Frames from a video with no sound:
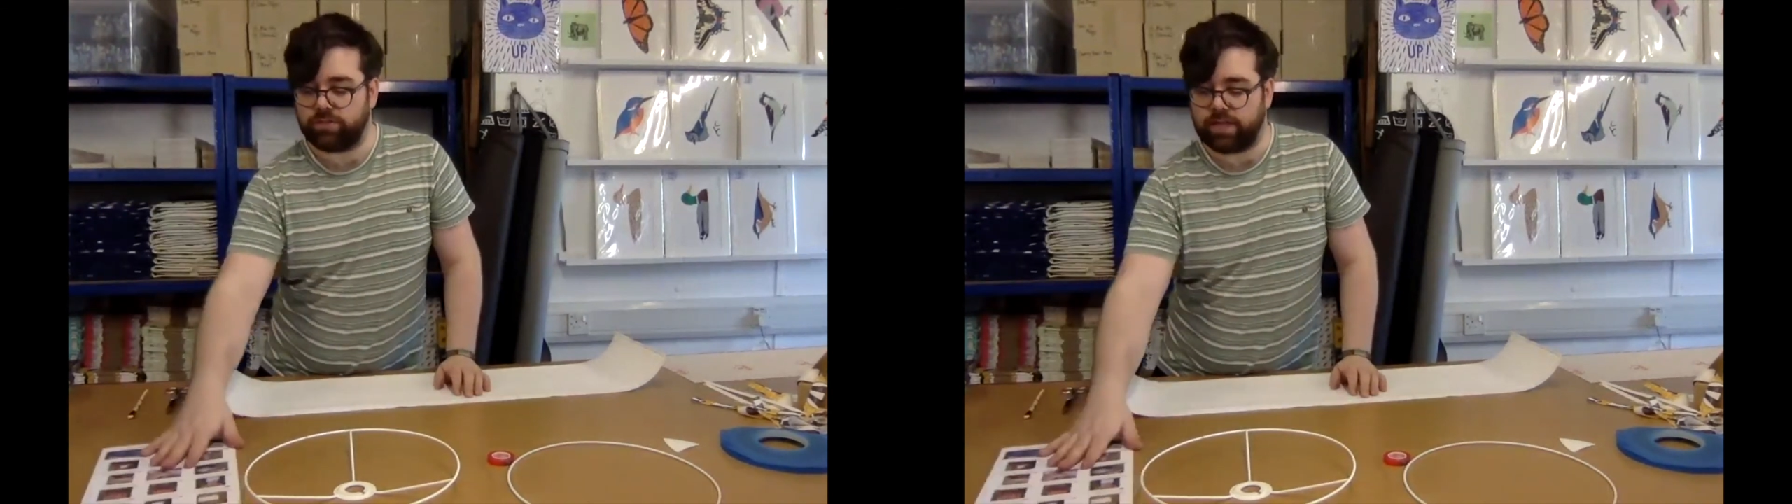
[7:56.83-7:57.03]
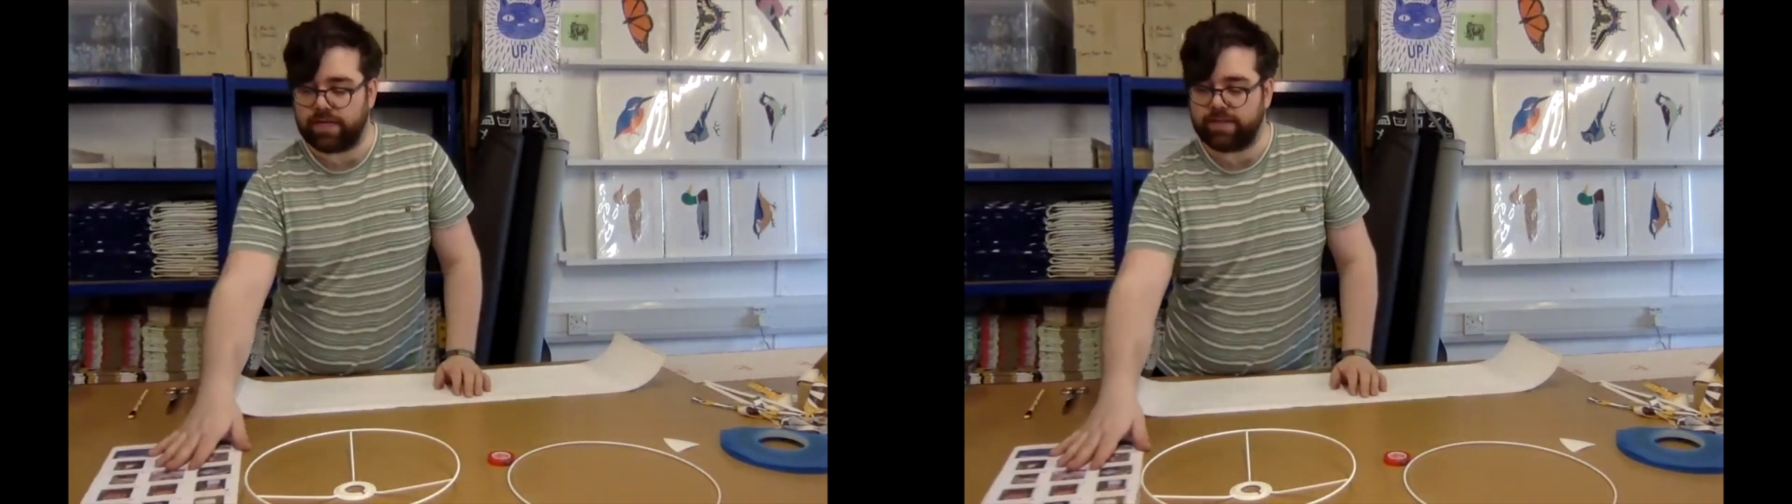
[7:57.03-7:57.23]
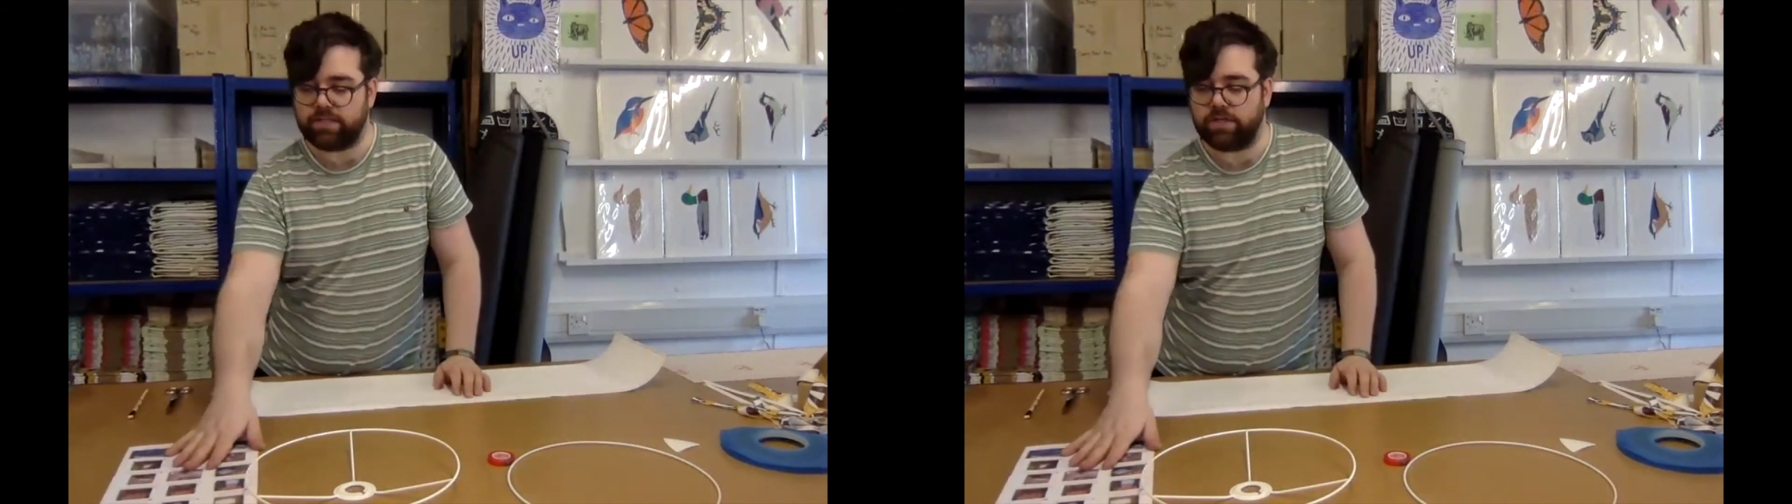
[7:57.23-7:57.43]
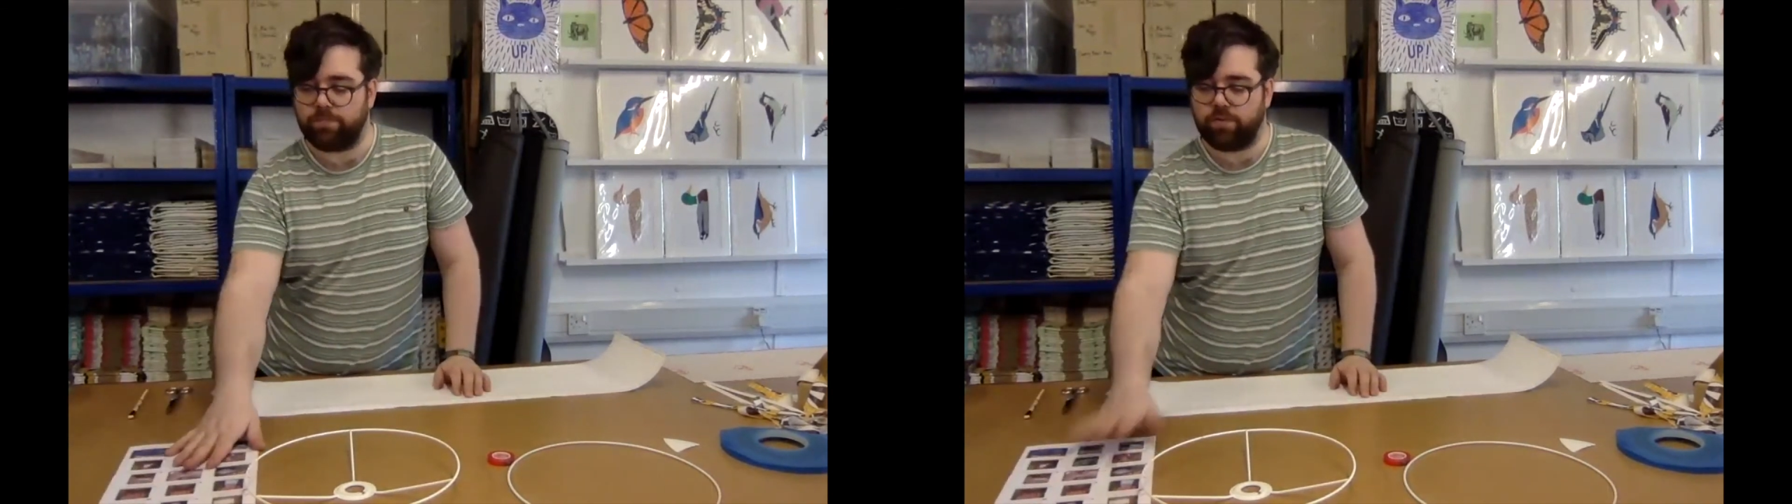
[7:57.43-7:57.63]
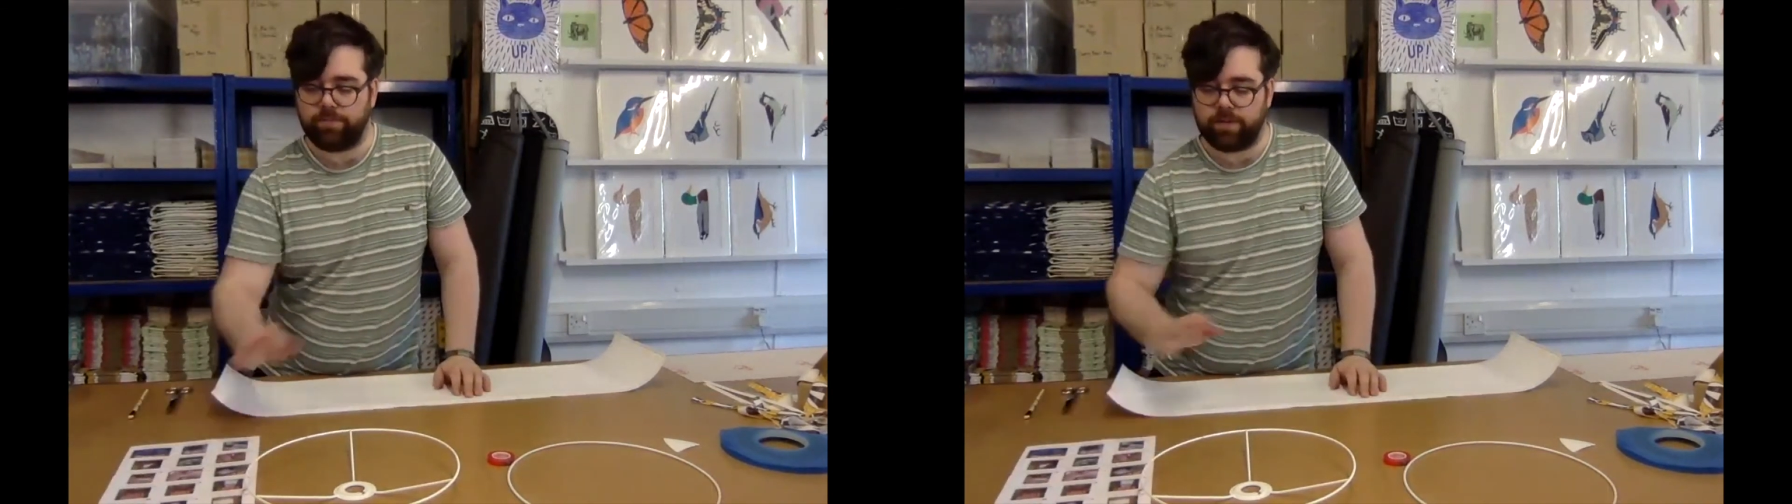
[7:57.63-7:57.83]
for that. That's not
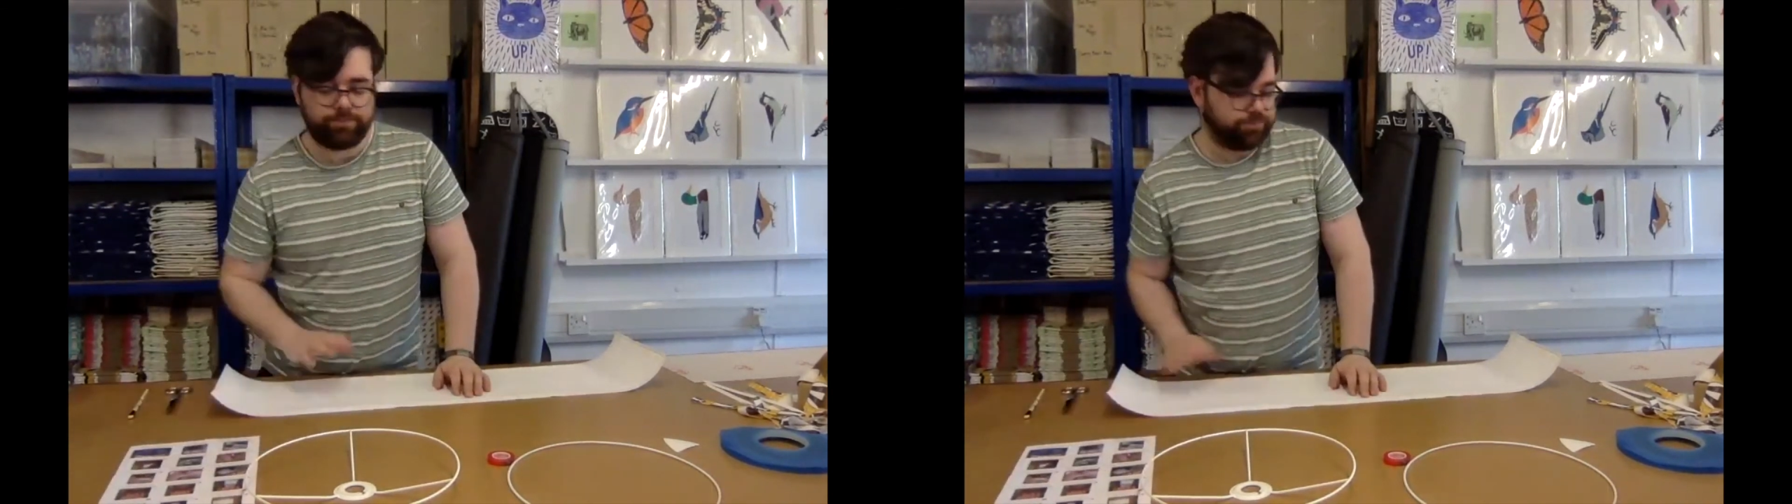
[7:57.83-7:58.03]
a problem.